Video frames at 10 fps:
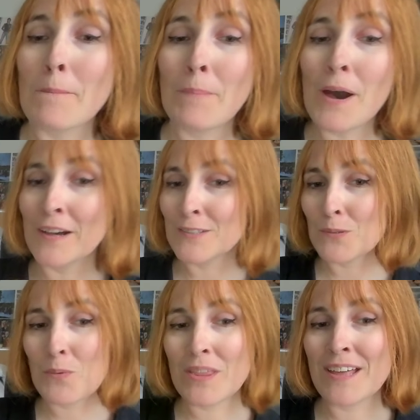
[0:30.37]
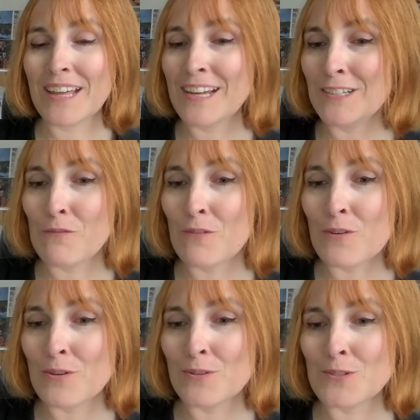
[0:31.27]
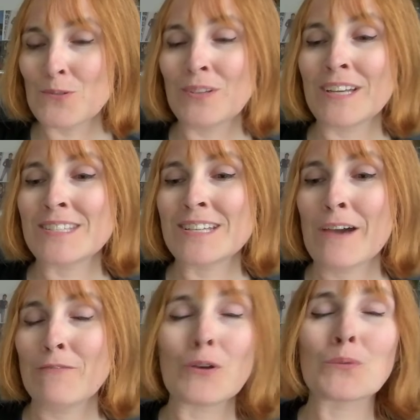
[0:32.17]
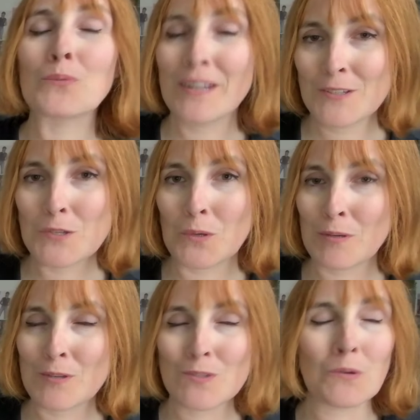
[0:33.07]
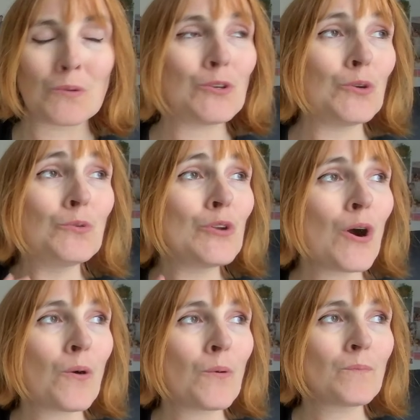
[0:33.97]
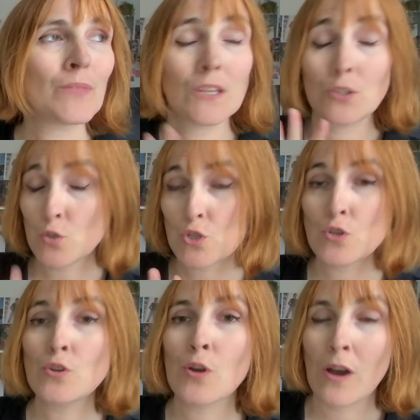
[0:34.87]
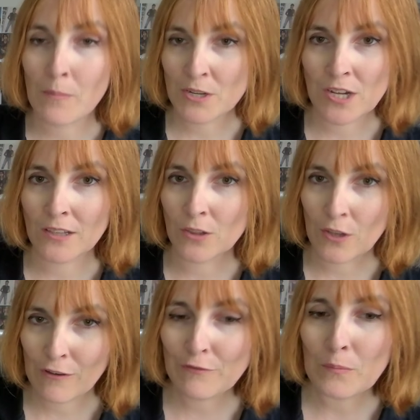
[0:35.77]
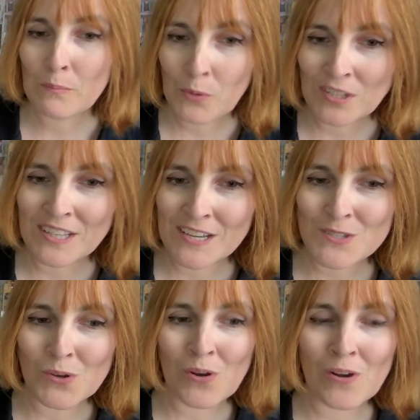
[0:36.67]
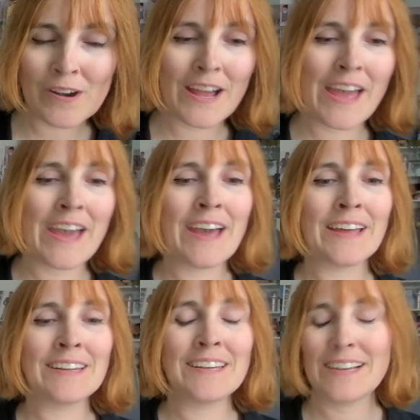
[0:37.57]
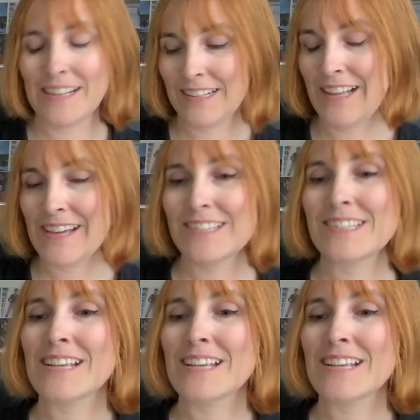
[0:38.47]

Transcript: But without any further ado, let's dive right into it because you know, you should know how much I love BOYNEXTDOOR, and let's